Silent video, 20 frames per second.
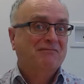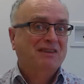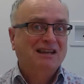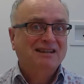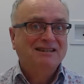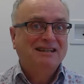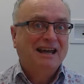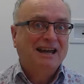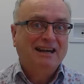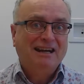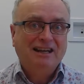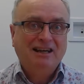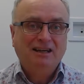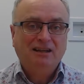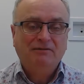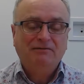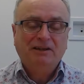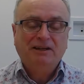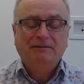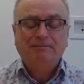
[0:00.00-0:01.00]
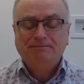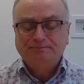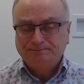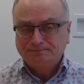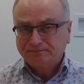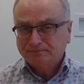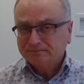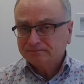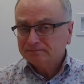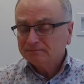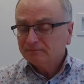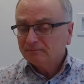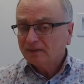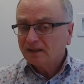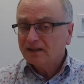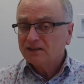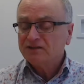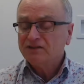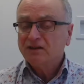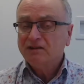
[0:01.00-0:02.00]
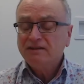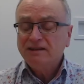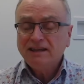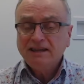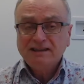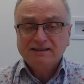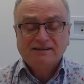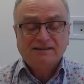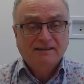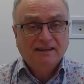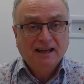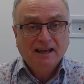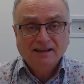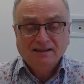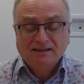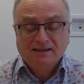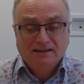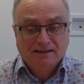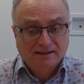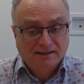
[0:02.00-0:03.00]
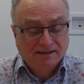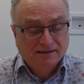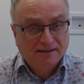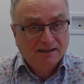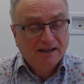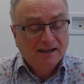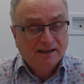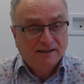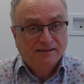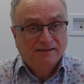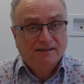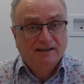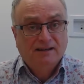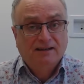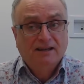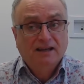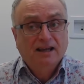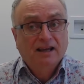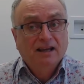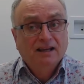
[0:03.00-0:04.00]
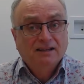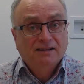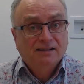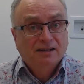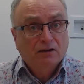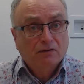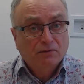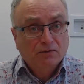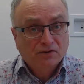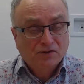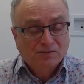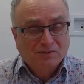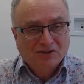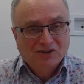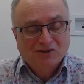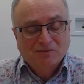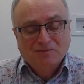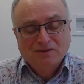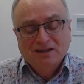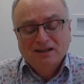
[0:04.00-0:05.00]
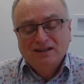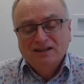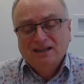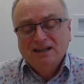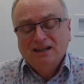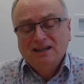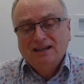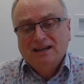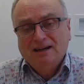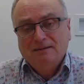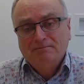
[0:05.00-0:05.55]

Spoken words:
daily living. So yes, the answer to this is yes, that self-responsibility,